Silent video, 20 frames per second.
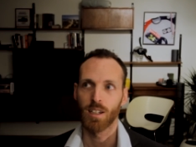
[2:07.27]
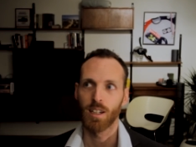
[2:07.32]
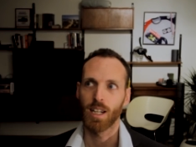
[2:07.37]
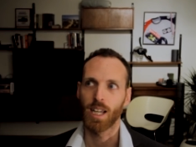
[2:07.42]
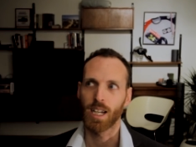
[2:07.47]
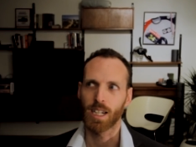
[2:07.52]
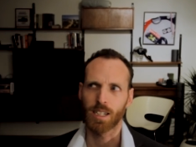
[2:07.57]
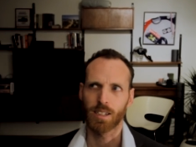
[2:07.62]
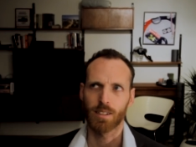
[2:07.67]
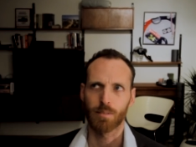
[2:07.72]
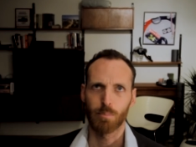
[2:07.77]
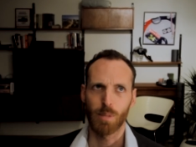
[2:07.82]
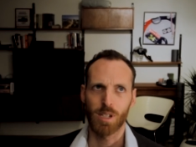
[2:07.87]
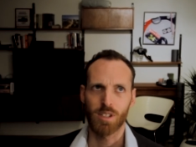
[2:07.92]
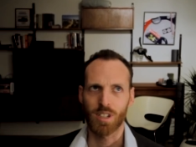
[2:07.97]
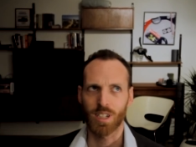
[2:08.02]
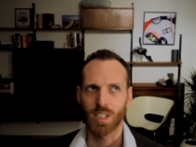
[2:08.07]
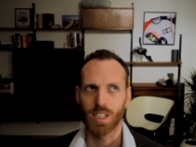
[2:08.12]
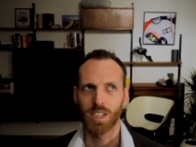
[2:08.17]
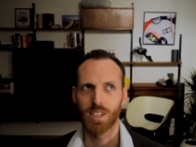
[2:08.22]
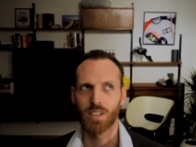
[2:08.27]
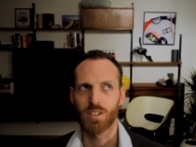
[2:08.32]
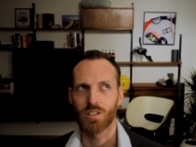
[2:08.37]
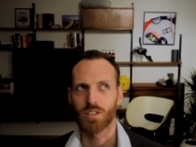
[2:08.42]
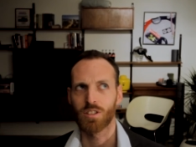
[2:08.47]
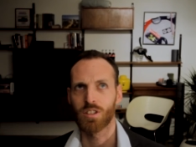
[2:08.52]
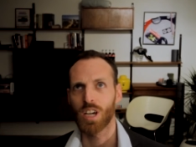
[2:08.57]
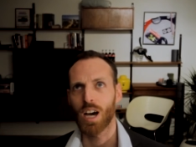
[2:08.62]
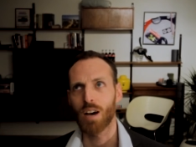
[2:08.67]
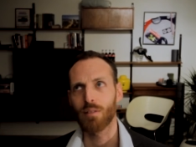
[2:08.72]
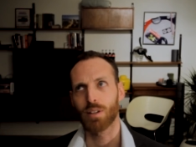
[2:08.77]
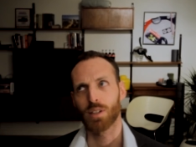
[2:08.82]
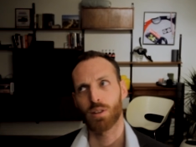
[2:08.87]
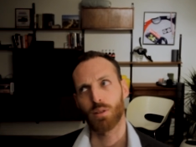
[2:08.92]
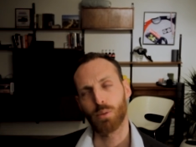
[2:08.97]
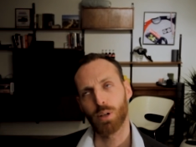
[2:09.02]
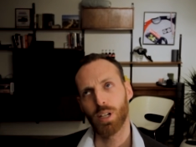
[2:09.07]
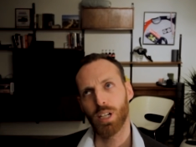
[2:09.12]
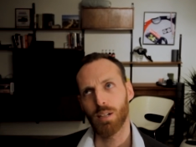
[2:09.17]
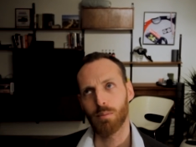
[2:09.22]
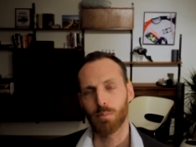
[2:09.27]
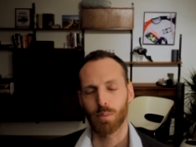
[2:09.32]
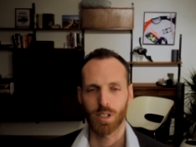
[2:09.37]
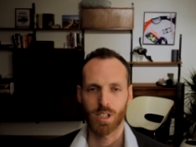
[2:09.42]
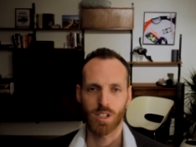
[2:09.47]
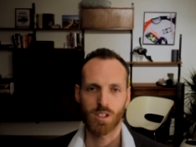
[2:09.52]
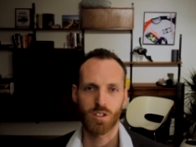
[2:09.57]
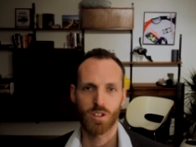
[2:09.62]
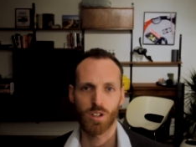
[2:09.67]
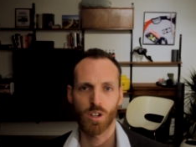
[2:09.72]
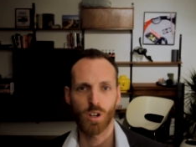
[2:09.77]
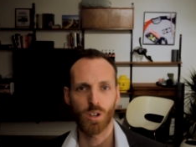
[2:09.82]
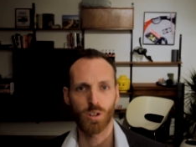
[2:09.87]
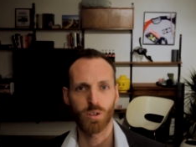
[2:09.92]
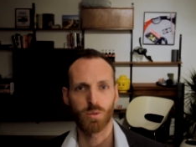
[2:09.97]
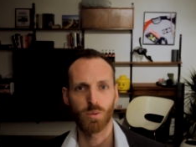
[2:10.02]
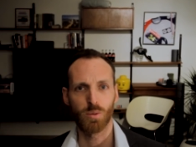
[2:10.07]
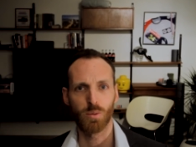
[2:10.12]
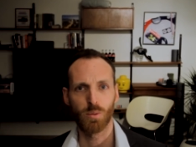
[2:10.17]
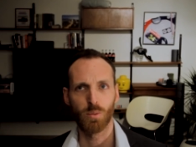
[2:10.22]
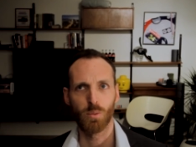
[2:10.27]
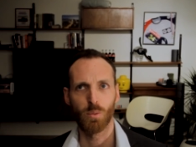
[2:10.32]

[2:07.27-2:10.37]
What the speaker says: Like basically it's Java 3 but it's called